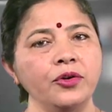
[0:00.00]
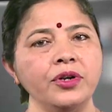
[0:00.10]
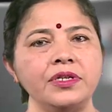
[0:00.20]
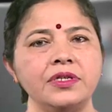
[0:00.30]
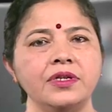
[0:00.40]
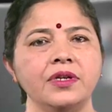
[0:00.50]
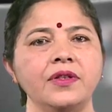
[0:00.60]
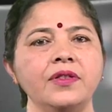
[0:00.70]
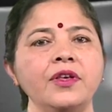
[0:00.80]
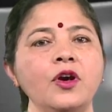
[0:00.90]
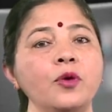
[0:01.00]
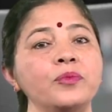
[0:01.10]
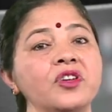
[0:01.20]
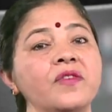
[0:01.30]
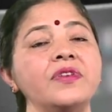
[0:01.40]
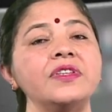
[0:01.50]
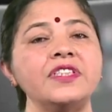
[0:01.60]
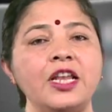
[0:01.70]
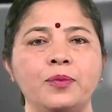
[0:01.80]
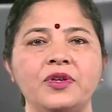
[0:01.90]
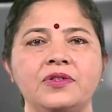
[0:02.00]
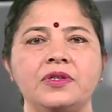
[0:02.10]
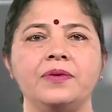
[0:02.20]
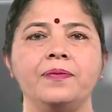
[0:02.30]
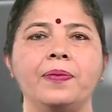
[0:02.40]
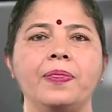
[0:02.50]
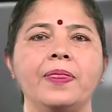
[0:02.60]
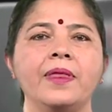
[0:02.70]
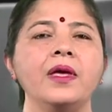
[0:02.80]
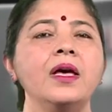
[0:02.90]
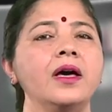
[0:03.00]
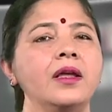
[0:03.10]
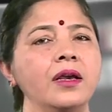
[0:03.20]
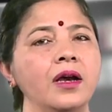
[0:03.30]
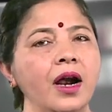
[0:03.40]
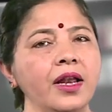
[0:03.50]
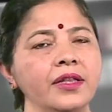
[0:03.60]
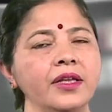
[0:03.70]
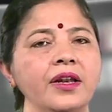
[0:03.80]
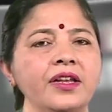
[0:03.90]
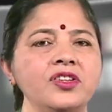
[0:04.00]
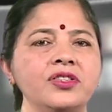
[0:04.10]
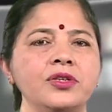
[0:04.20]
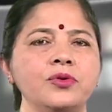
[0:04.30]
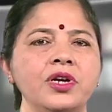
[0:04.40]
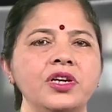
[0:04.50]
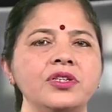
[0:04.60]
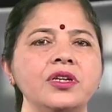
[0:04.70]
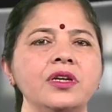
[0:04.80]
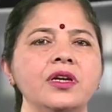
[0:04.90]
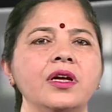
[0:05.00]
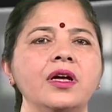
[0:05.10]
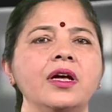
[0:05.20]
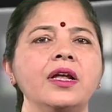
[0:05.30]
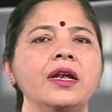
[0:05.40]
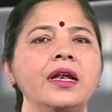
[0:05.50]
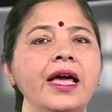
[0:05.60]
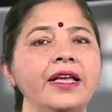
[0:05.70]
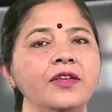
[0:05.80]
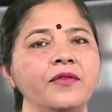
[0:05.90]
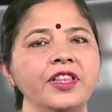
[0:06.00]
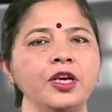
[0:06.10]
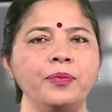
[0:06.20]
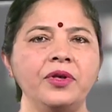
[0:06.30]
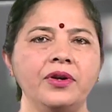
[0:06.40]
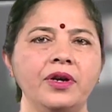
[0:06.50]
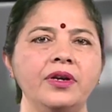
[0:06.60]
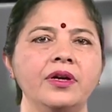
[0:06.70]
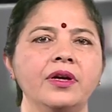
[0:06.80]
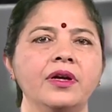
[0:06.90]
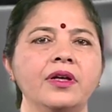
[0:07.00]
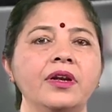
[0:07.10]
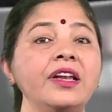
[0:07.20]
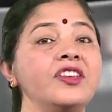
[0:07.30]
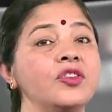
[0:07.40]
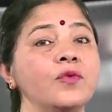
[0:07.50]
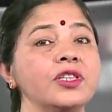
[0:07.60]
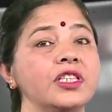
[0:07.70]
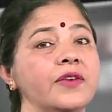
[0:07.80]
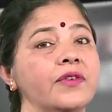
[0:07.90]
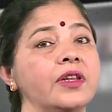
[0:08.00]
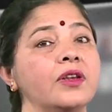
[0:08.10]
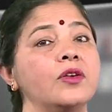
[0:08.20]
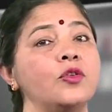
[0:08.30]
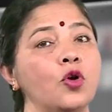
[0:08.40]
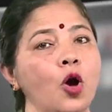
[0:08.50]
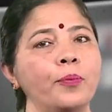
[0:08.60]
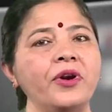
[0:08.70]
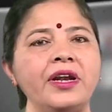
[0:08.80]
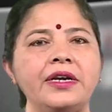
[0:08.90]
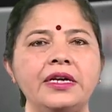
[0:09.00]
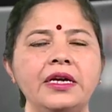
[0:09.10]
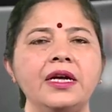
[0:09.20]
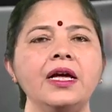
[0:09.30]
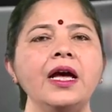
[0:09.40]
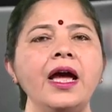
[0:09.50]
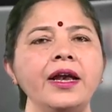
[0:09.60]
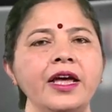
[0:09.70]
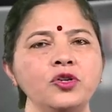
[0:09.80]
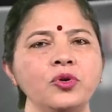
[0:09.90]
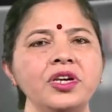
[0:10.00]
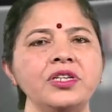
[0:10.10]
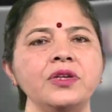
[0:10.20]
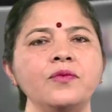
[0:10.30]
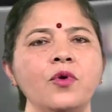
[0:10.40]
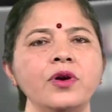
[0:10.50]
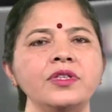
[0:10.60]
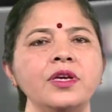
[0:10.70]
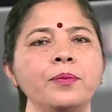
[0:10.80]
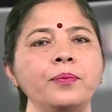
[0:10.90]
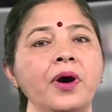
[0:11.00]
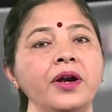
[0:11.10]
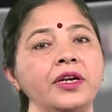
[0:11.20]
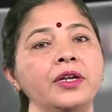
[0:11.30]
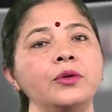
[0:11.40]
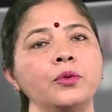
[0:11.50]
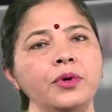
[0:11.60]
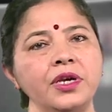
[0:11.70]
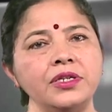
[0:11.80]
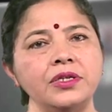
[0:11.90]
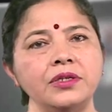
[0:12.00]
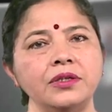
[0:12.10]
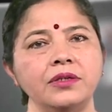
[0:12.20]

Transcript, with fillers: rigorous, they observed celibacy. Regarding the religious education, like the Vedic period, religion was given top priority and education was imparted through it.